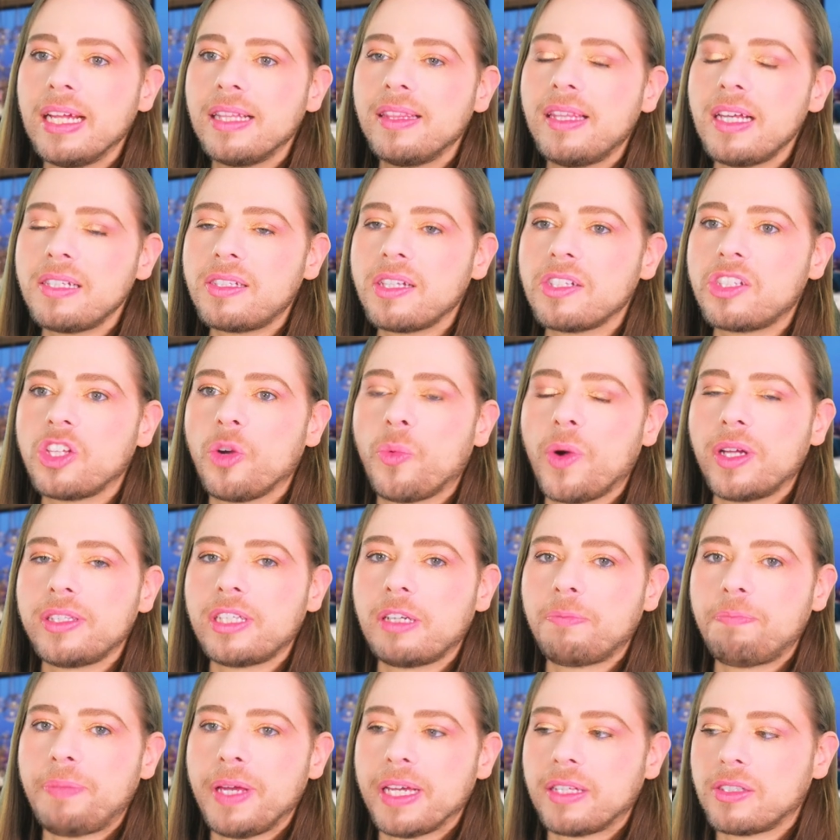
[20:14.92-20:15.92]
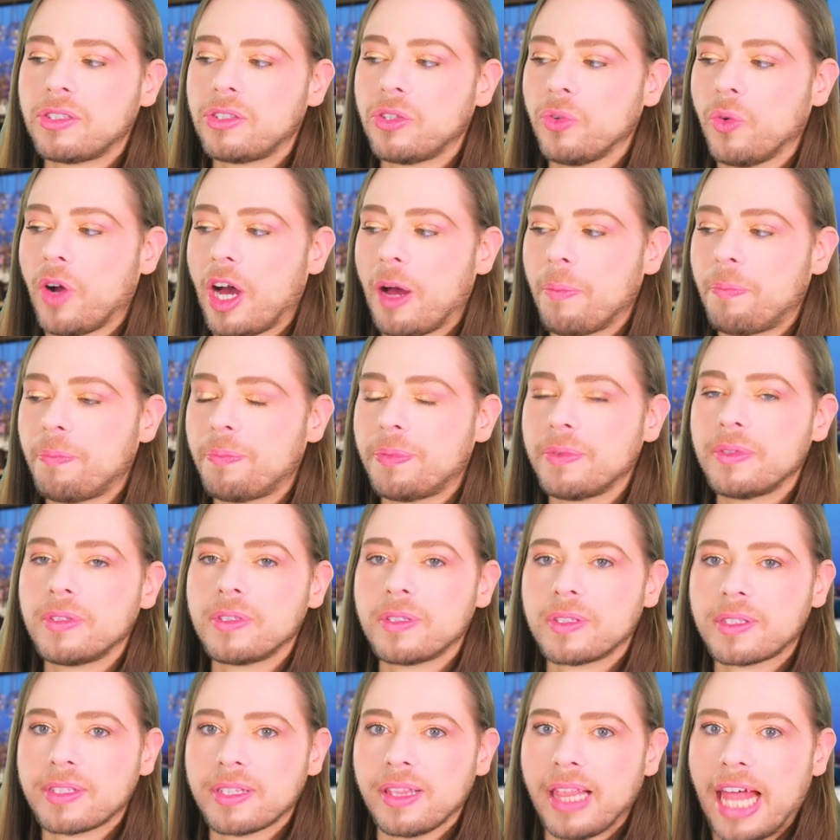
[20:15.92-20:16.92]
This is the one that picks you up,
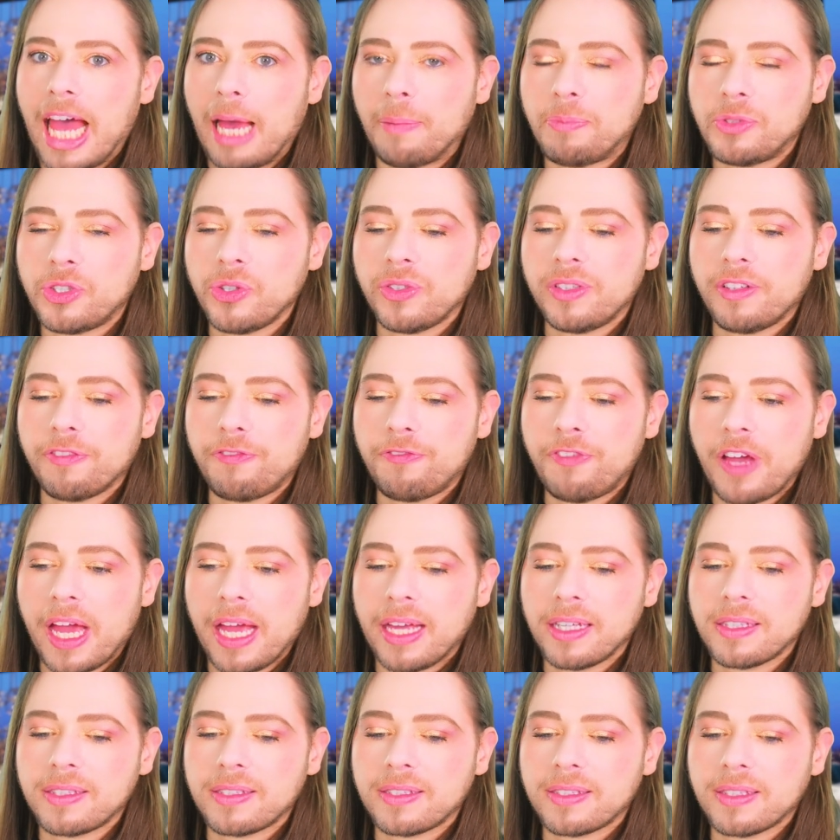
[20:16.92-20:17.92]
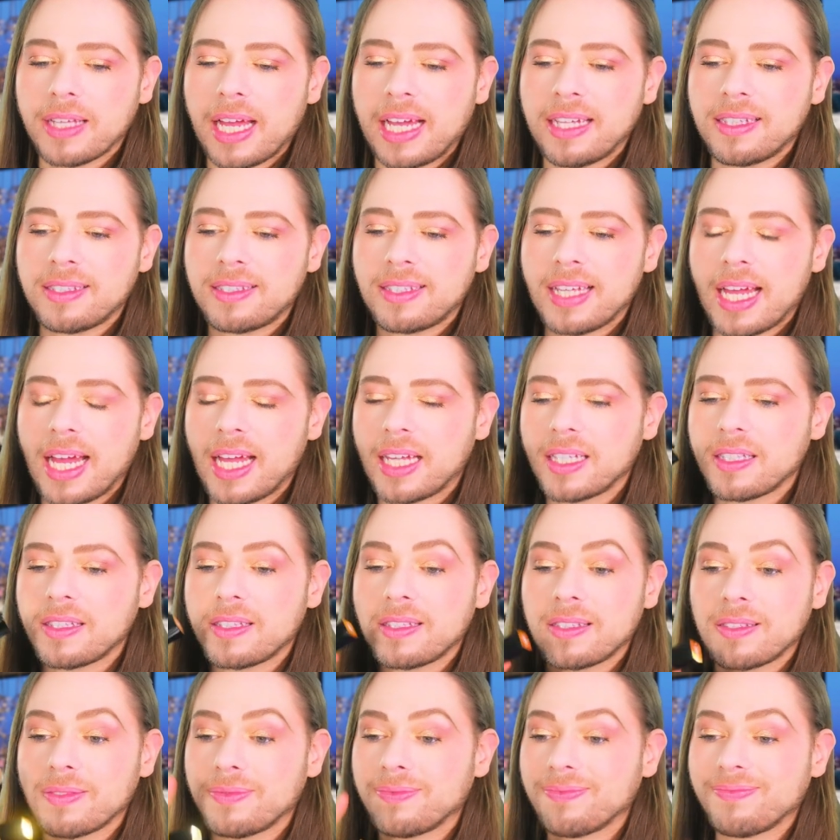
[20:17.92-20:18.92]
slaps you in the face, and
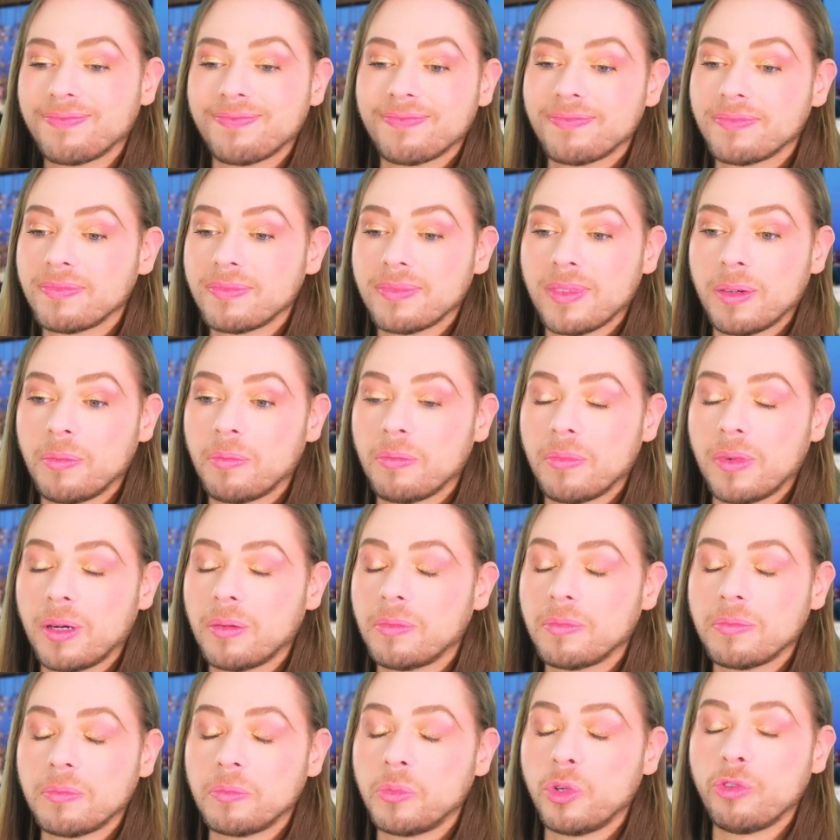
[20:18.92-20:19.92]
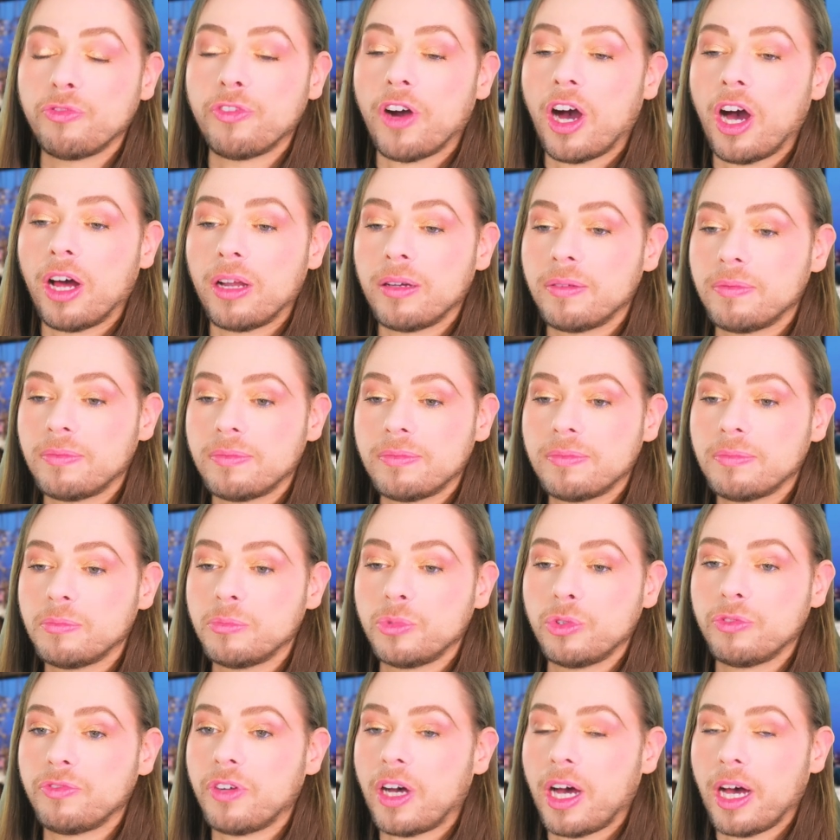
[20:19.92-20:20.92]
says, "Move on,
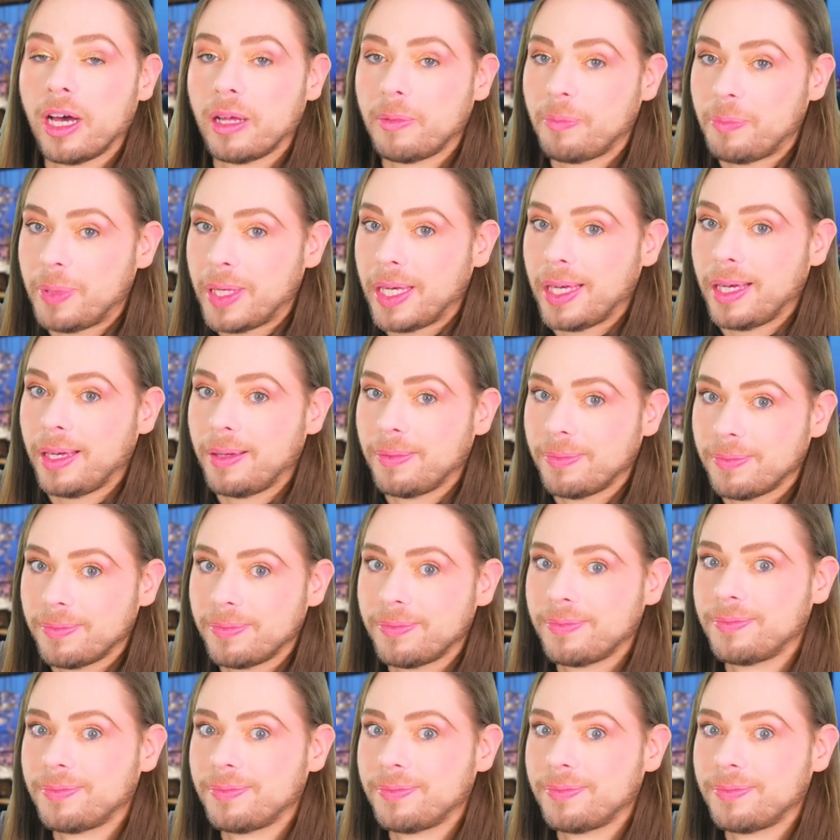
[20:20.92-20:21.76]
move on, be